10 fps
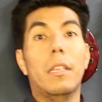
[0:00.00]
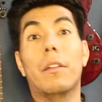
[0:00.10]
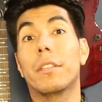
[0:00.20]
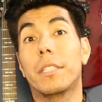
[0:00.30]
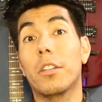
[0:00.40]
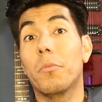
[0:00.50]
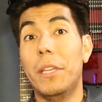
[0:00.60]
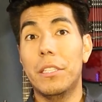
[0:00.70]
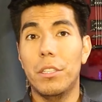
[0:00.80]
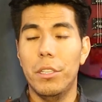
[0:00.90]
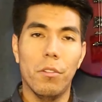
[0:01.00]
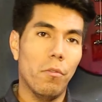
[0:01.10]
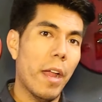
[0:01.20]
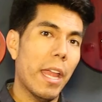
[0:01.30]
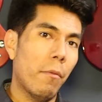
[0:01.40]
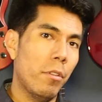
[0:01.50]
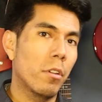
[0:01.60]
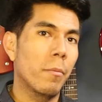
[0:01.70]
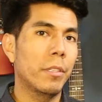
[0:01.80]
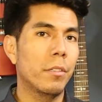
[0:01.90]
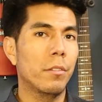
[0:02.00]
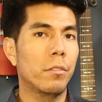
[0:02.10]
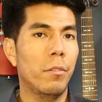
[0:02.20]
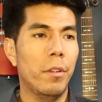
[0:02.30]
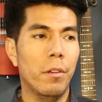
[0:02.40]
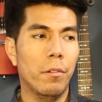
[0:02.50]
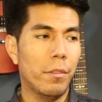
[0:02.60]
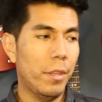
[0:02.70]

Now the centerpiece to your right when you come into the studio,